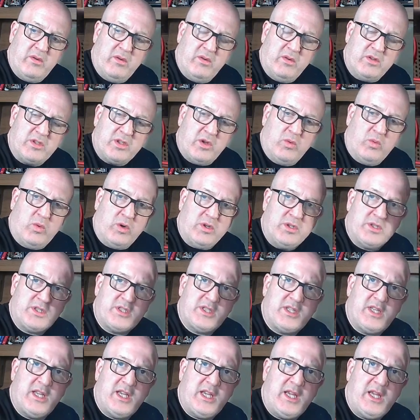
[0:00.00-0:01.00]
So once
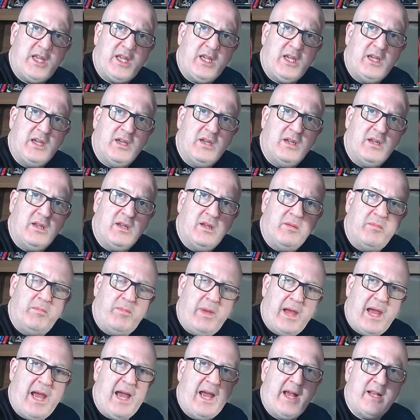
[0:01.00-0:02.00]
the
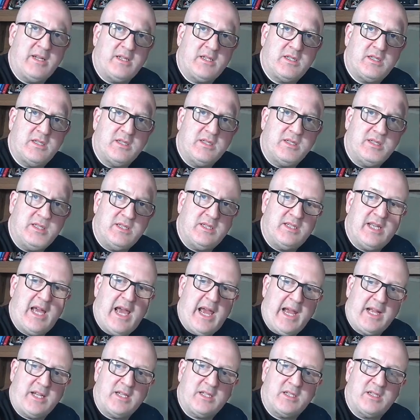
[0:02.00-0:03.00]
PET
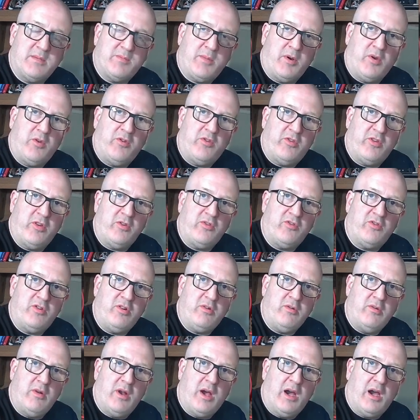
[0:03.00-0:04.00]
detects that both of those
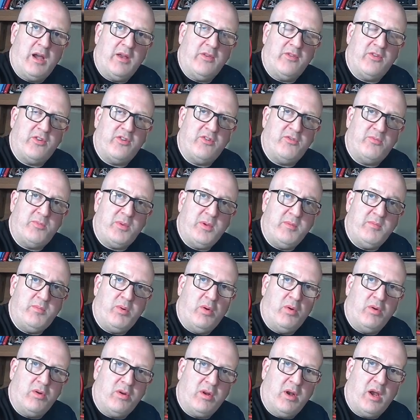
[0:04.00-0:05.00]
two lines have been
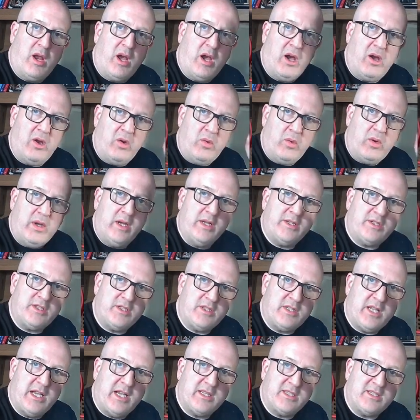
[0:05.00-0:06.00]
pulled low, it should
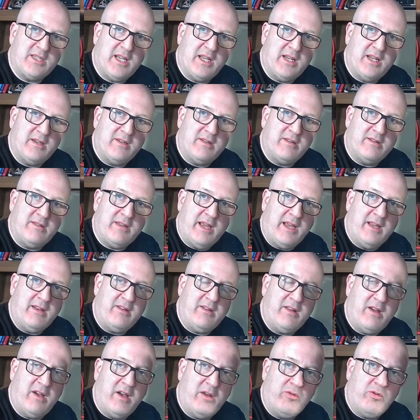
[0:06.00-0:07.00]
then send
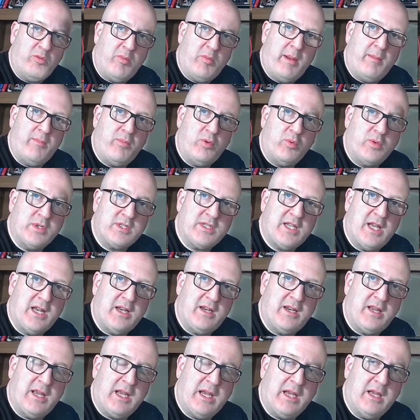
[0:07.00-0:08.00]
data. And remember, we're
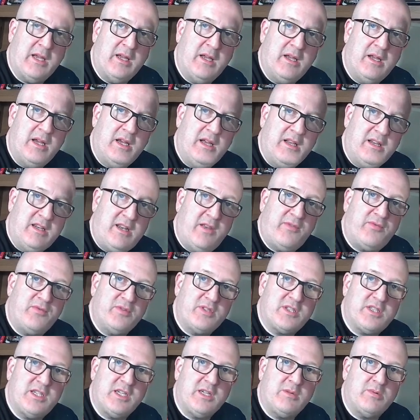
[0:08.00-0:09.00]
sending different
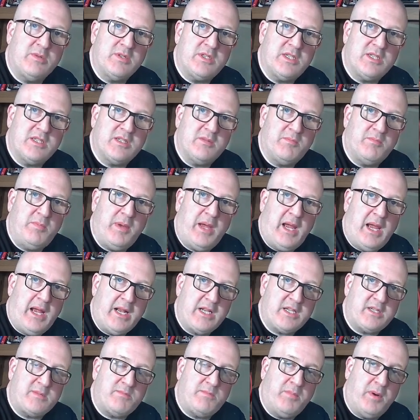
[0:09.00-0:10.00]
sequences of
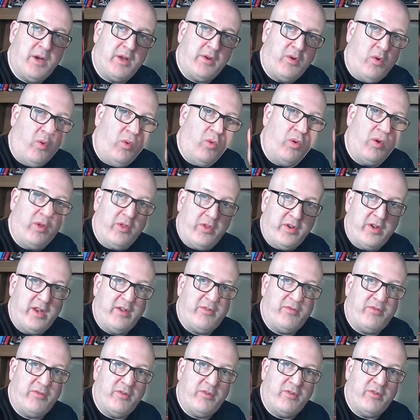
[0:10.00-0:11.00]
bits, but all of the
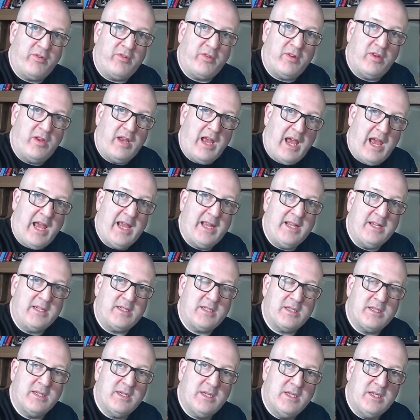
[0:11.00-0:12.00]
different
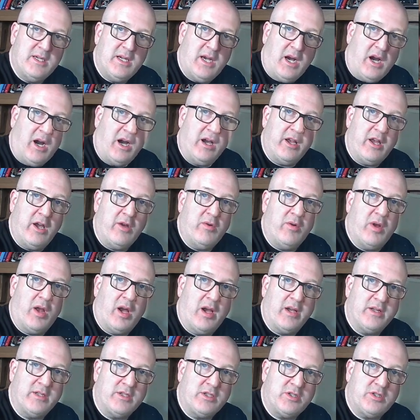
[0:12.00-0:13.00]
8 I/O
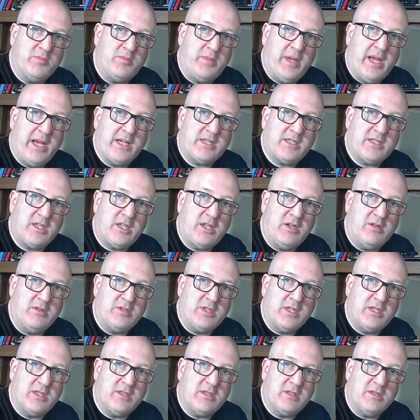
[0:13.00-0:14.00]
lines should be
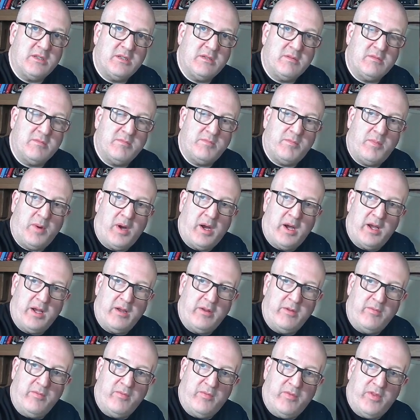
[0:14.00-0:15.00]
executed by
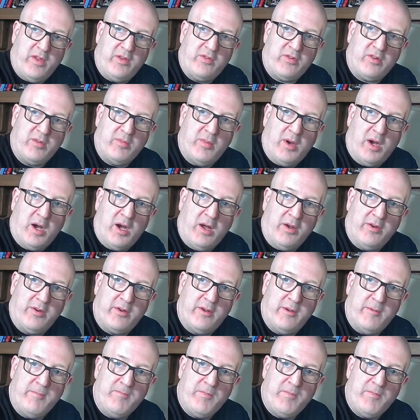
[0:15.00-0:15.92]
this command.